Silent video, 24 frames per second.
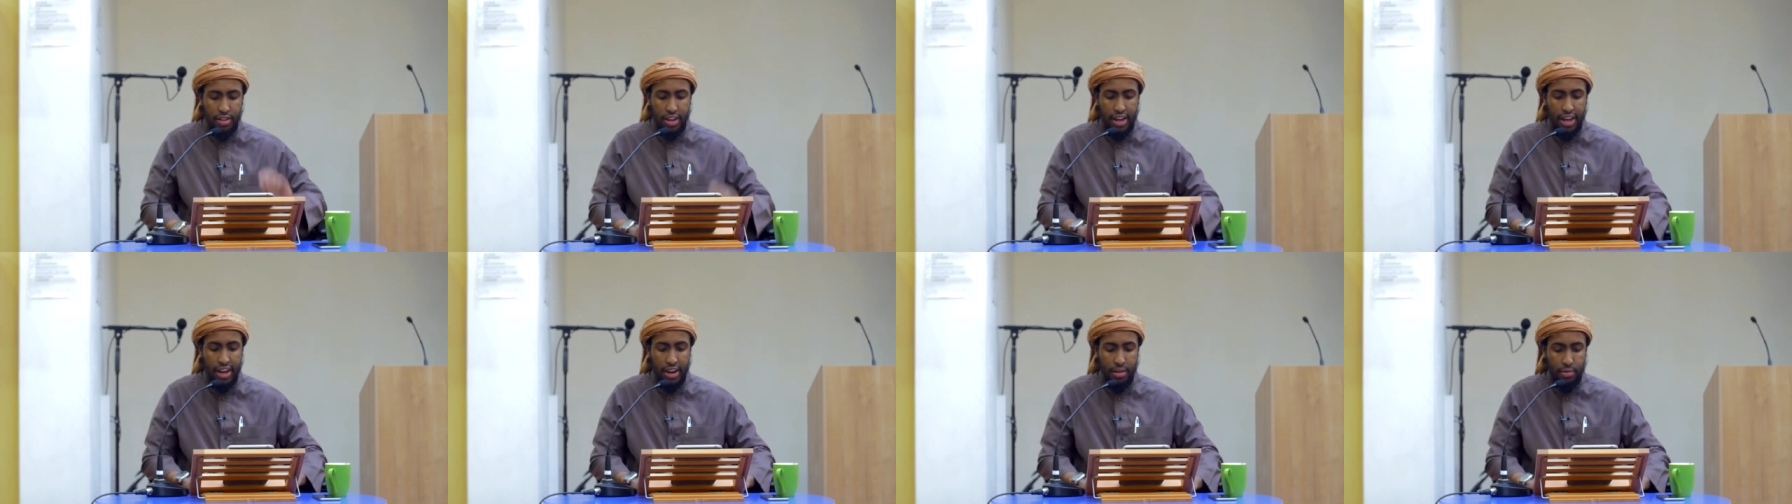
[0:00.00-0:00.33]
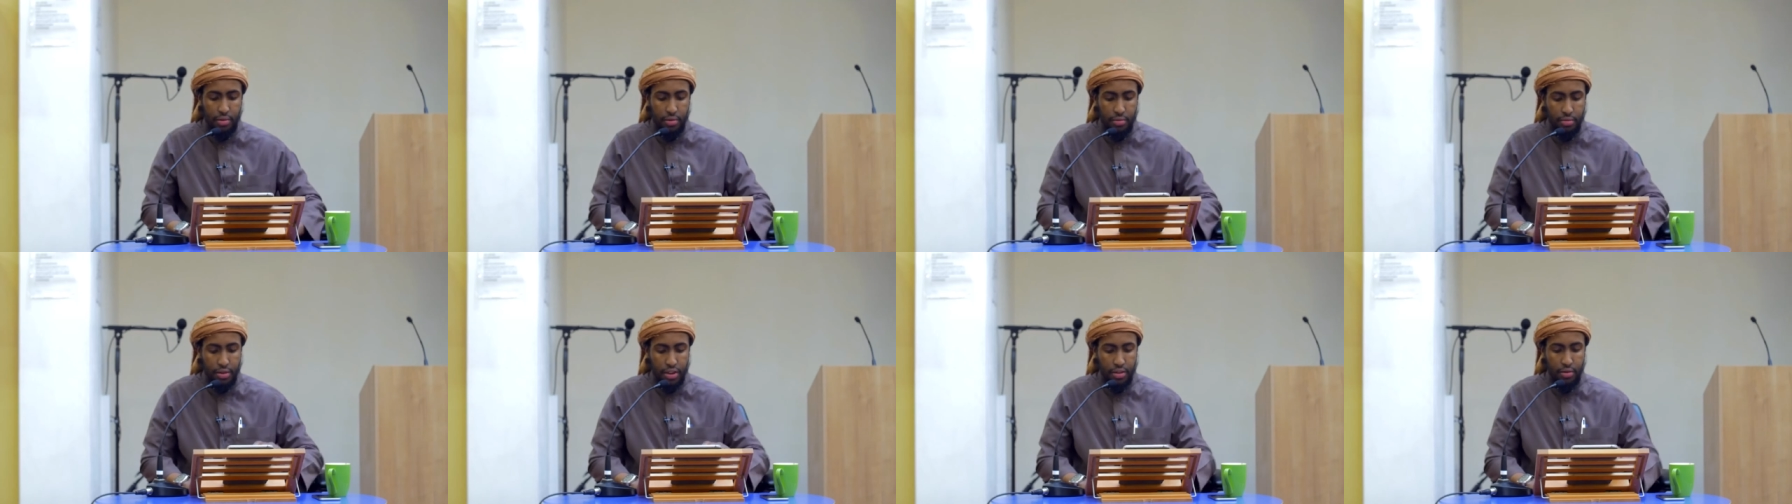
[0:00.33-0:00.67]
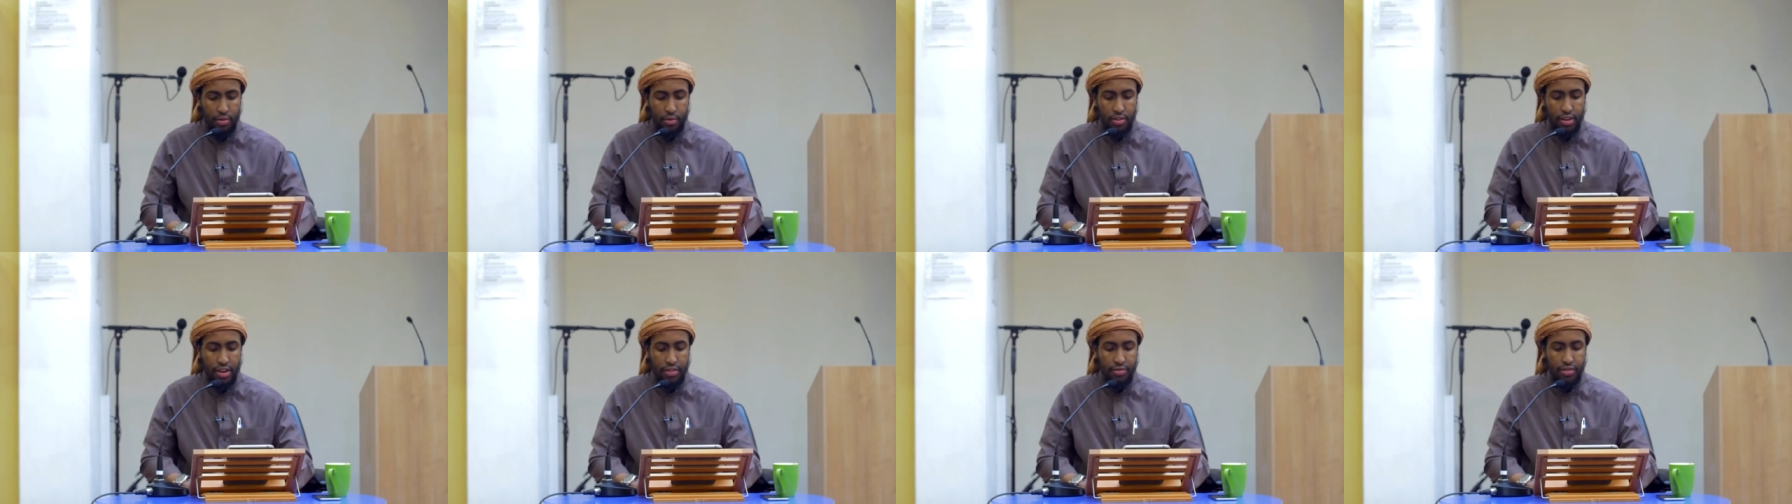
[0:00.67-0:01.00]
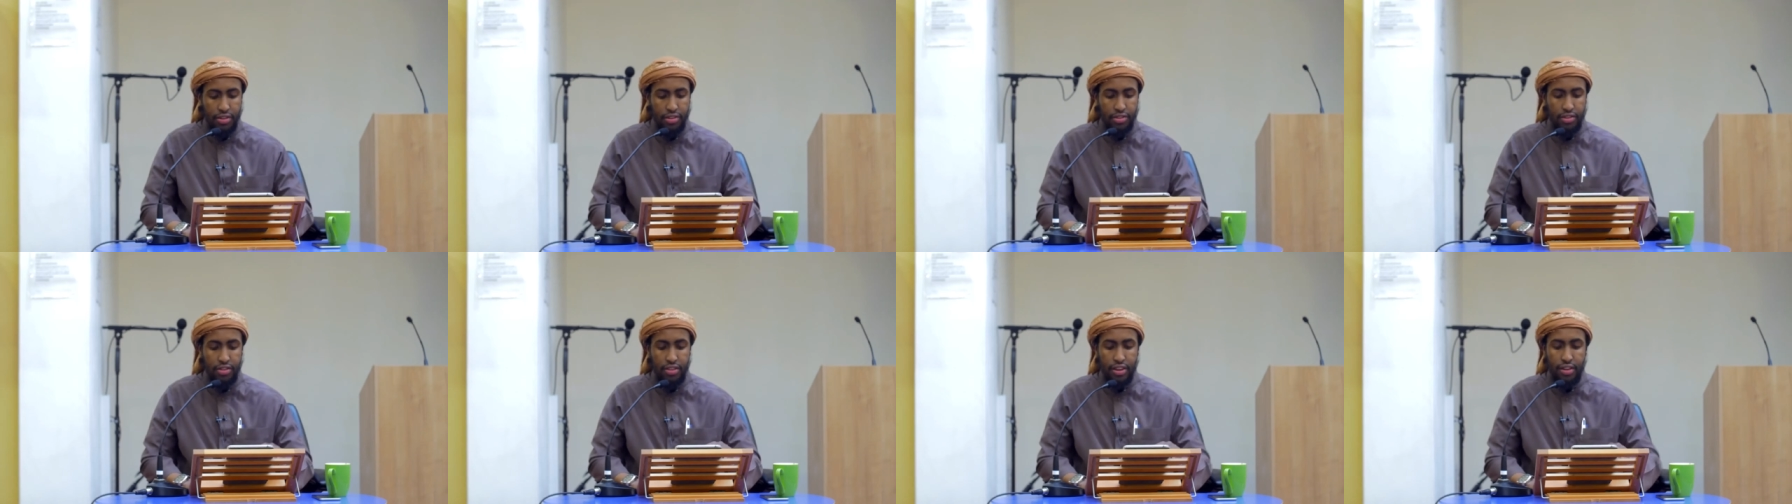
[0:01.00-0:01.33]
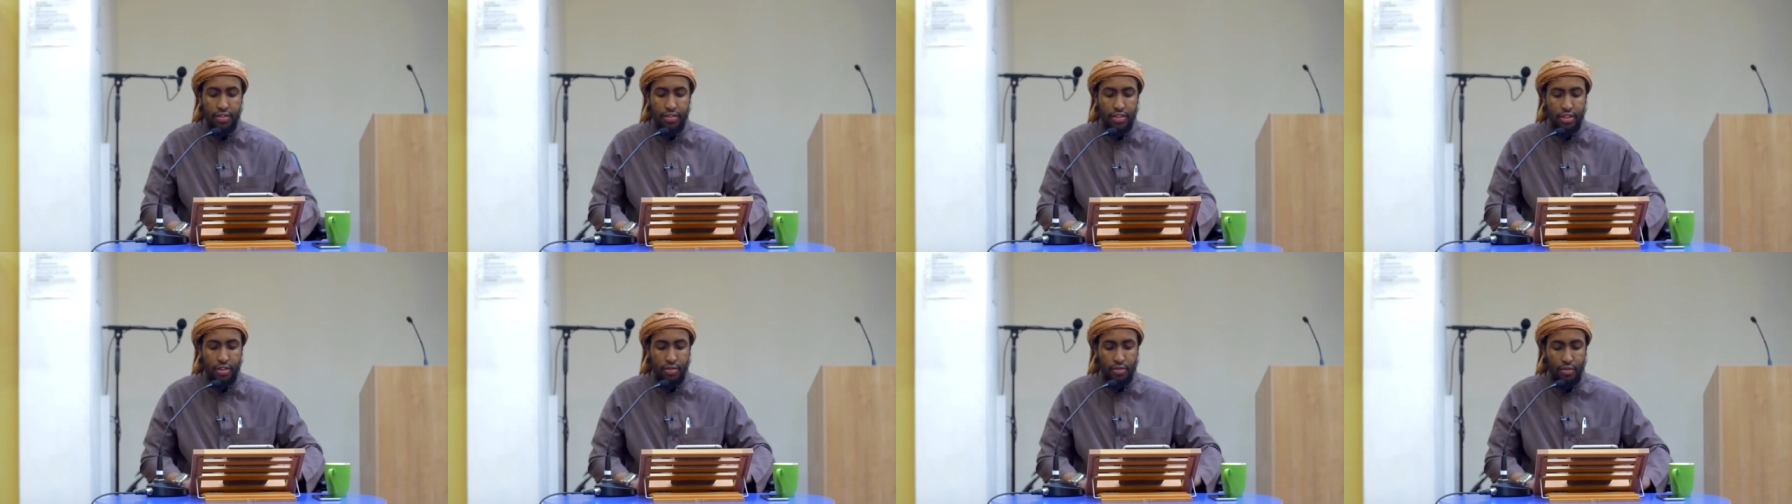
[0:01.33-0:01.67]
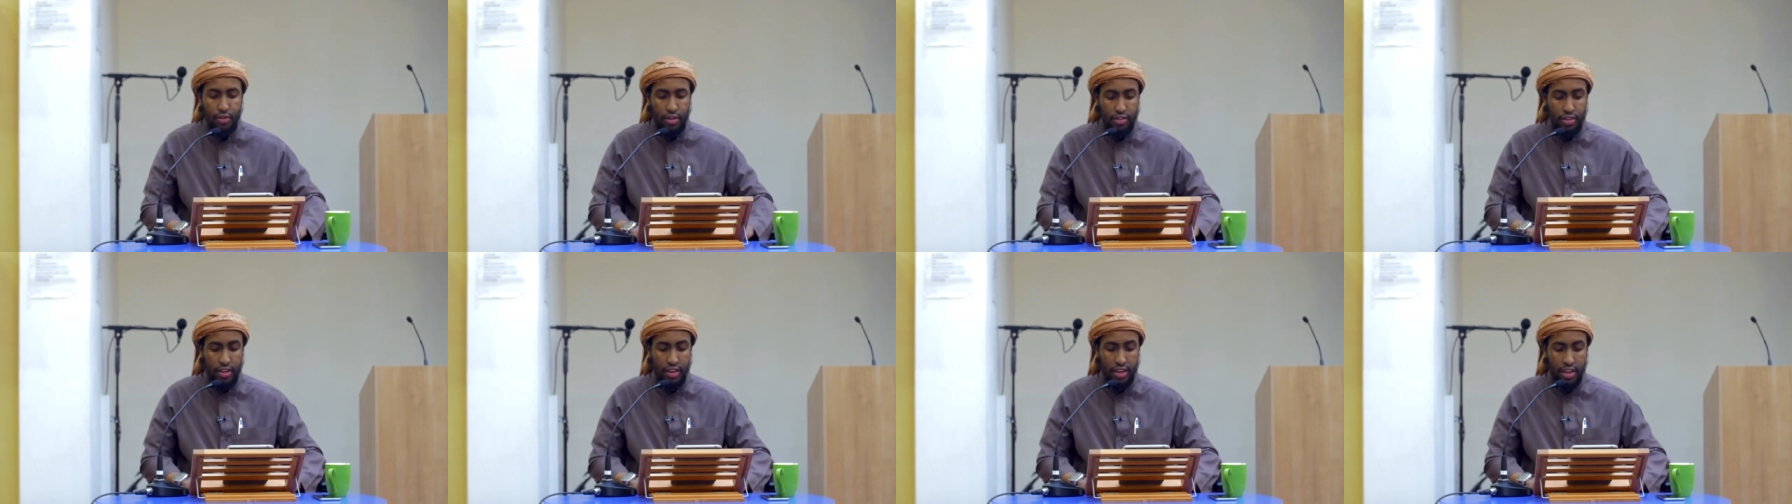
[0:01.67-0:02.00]
ta'ala will bring all the evidences and everything
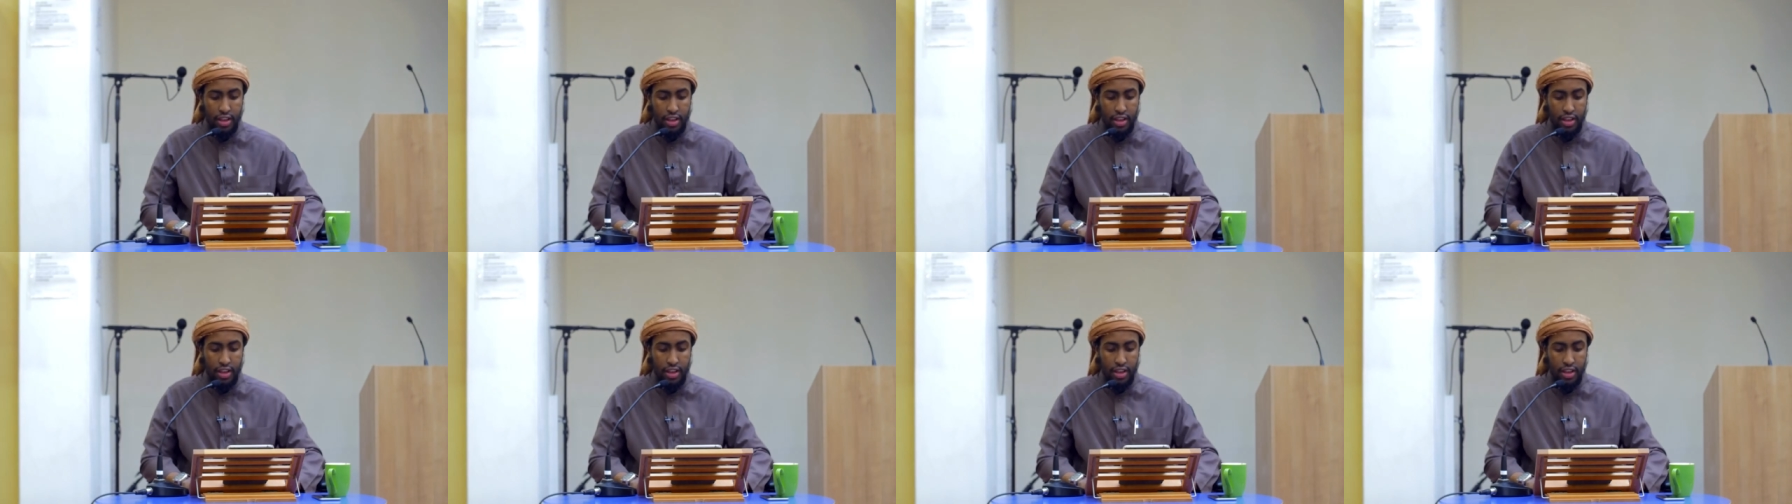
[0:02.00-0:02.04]
for it.